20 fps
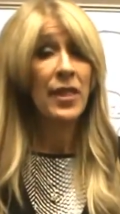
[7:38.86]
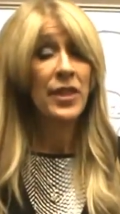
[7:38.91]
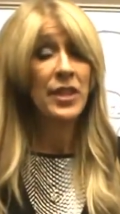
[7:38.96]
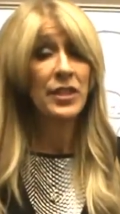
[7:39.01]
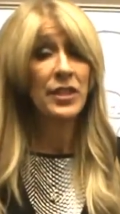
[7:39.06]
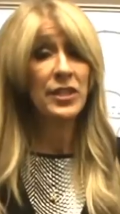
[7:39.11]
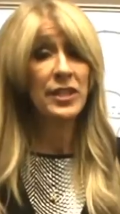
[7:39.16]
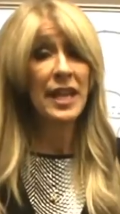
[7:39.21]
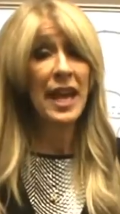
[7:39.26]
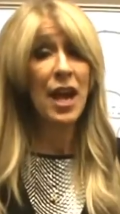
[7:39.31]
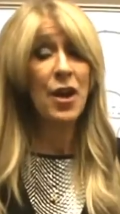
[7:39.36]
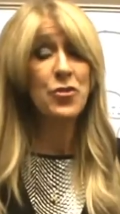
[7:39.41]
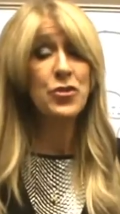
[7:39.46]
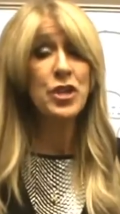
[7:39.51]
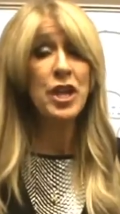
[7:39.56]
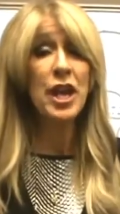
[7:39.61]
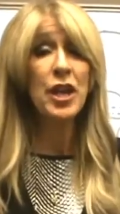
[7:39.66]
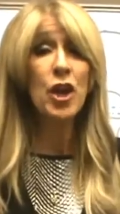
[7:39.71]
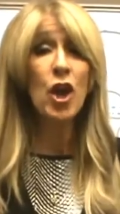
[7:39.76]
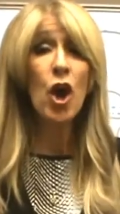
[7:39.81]
The
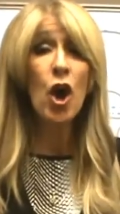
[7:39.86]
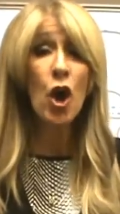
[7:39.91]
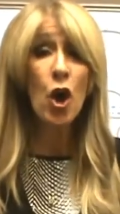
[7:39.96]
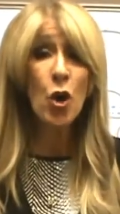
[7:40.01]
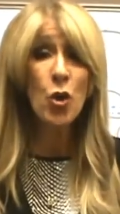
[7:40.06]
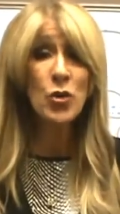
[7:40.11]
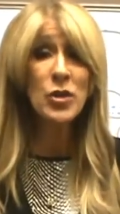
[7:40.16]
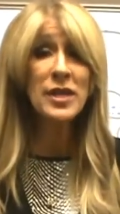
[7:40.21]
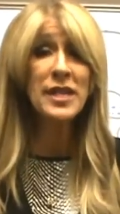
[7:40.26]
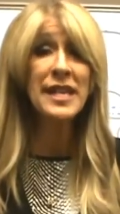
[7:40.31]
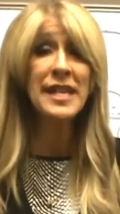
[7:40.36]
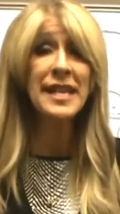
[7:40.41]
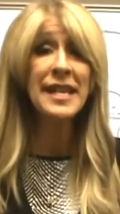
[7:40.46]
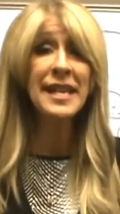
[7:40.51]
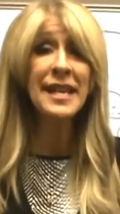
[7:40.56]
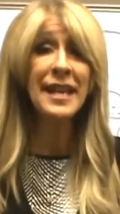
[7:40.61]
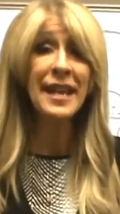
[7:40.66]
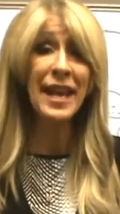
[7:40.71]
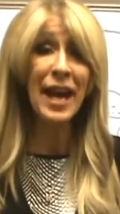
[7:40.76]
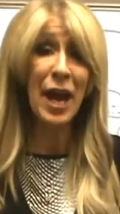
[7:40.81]
sound can
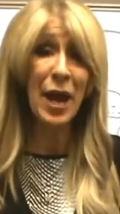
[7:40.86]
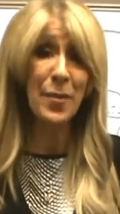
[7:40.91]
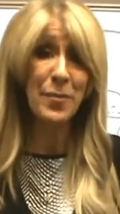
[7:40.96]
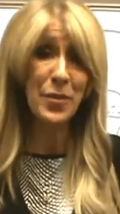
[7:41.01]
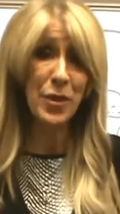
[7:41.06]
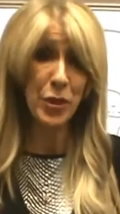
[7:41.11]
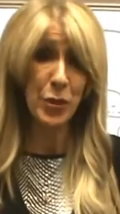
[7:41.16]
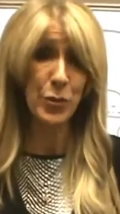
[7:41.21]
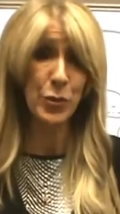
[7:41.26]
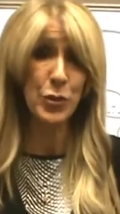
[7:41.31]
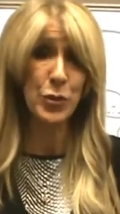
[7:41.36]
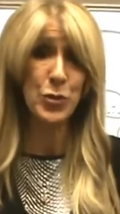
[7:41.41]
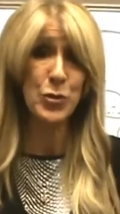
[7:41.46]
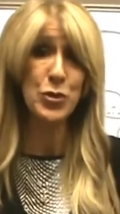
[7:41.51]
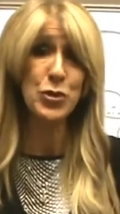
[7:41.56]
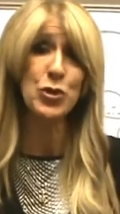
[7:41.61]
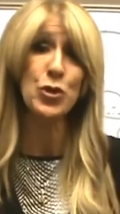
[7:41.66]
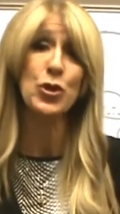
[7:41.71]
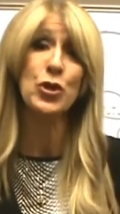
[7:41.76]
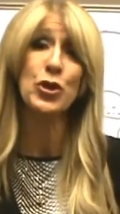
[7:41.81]
only come through
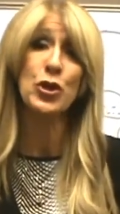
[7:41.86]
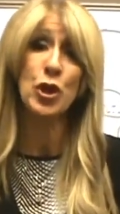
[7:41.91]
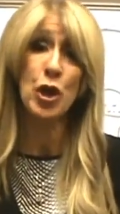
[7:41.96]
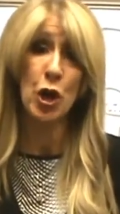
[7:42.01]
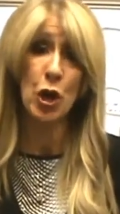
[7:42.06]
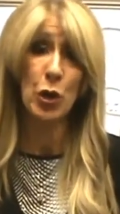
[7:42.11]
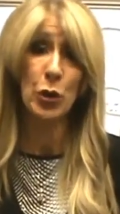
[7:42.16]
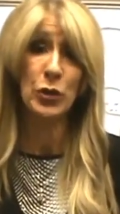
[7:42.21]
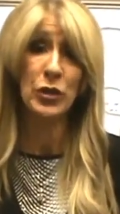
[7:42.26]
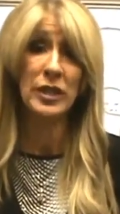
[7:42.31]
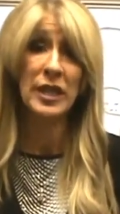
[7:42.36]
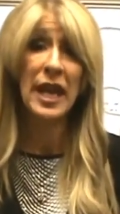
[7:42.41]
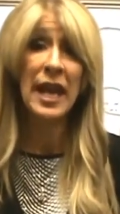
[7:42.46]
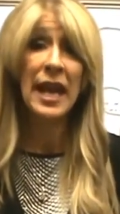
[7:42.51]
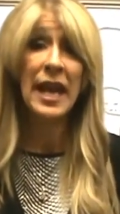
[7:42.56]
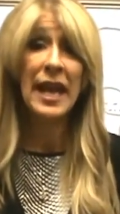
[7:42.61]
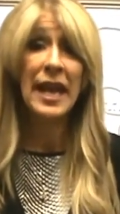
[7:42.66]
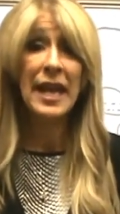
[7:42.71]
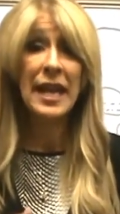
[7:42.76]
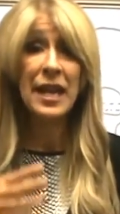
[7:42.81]
your nose
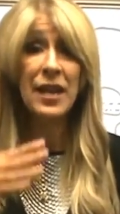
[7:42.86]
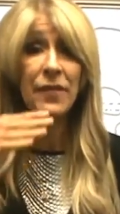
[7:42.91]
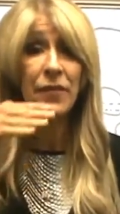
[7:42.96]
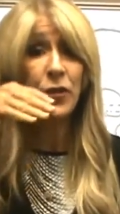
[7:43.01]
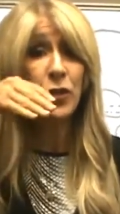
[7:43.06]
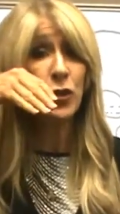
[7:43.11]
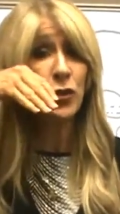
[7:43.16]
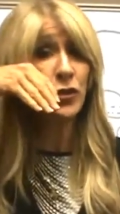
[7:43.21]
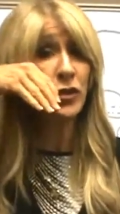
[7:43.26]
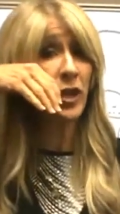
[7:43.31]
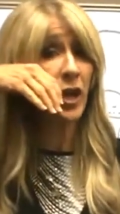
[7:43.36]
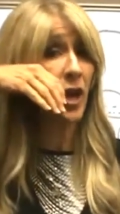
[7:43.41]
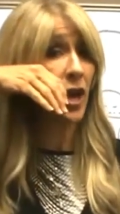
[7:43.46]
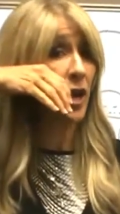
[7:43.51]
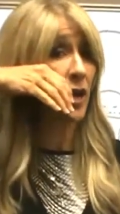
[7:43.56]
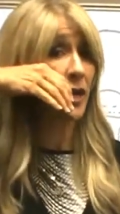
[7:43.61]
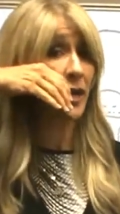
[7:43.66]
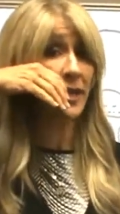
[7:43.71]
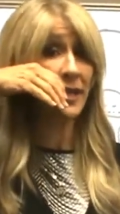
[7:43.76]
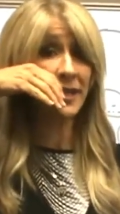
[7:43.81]
if your
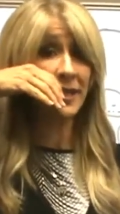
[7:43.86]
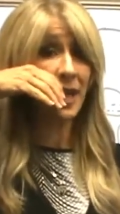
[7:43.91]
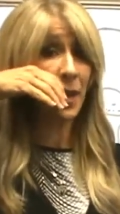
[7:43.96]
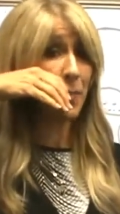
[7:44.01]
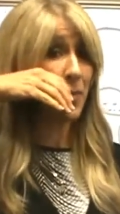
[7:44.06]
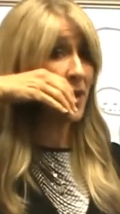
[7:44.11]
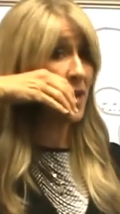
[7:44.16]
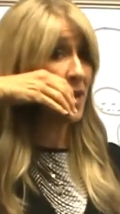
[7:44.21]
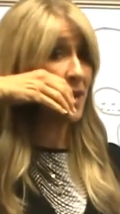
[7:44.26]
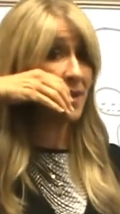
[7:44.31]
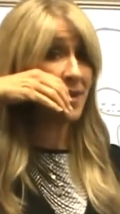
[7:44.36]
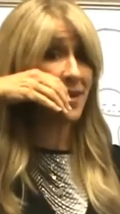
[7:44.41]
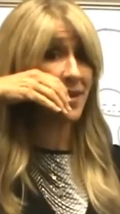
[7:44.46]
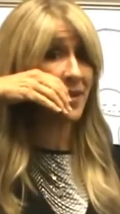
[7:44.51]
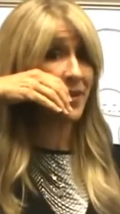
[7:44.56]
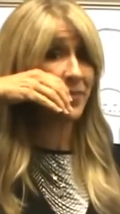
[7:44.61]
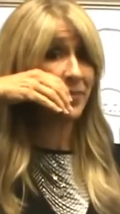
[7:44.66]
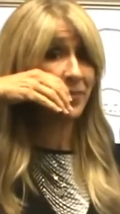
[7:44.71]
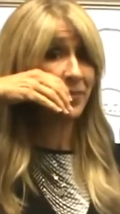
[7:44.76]
tongue is up here.